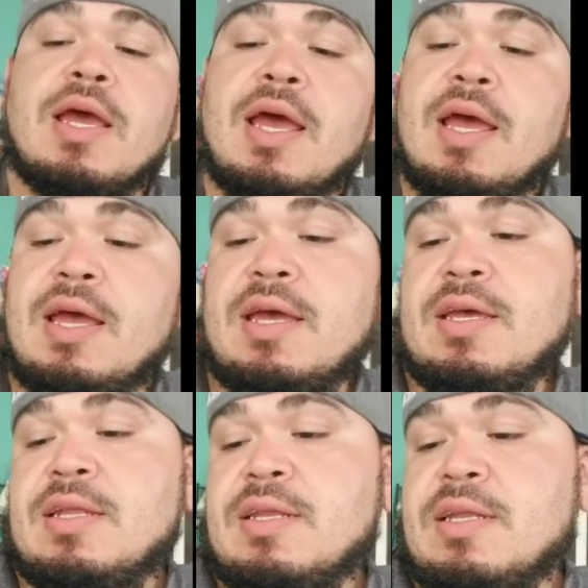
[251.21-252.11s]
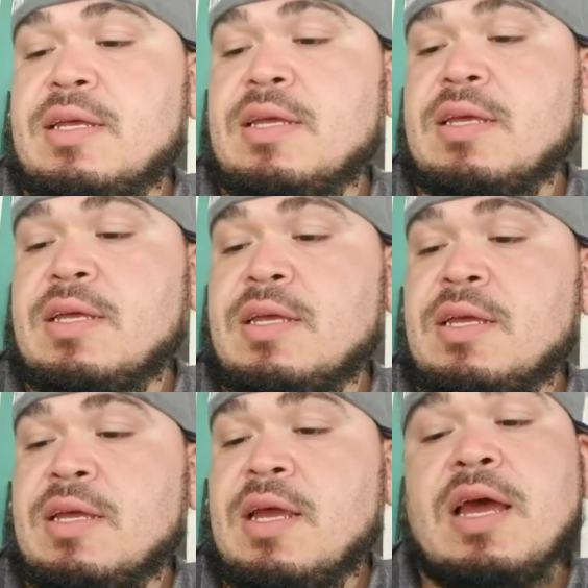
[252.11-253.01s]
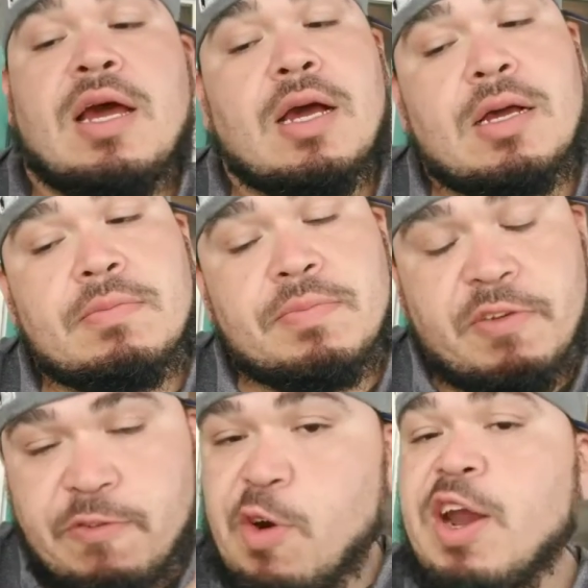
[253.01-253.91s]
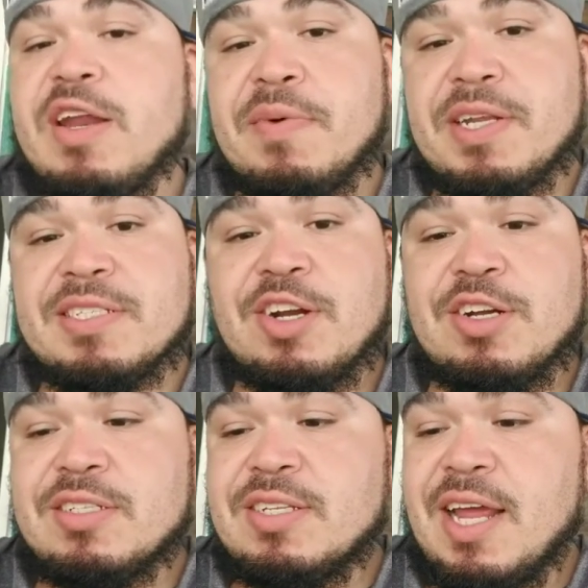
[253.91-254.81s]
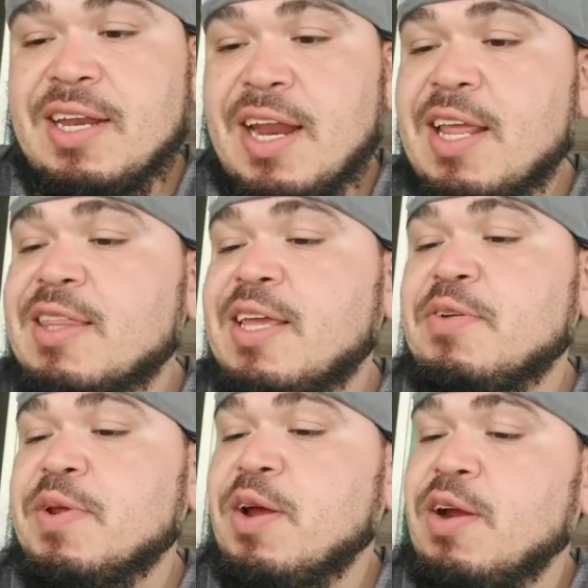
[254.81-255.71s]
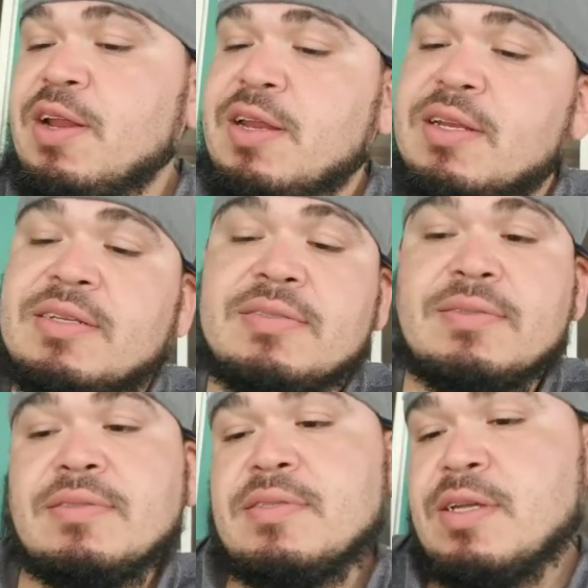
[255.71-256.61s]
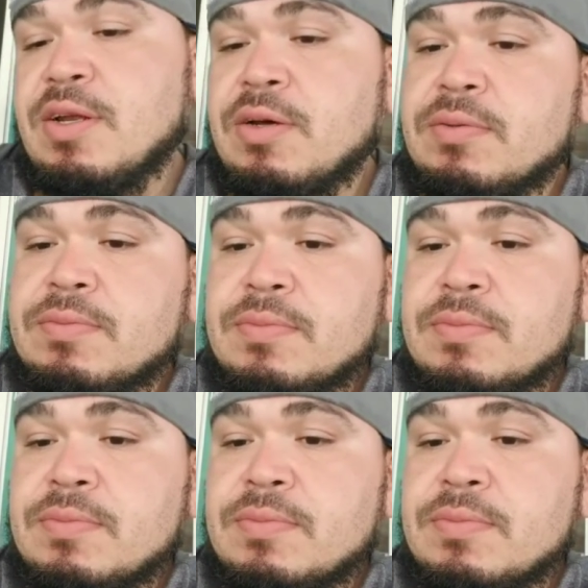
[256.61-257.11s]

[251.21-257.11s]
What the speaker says: And before anybody starts saying anything regarding, you know,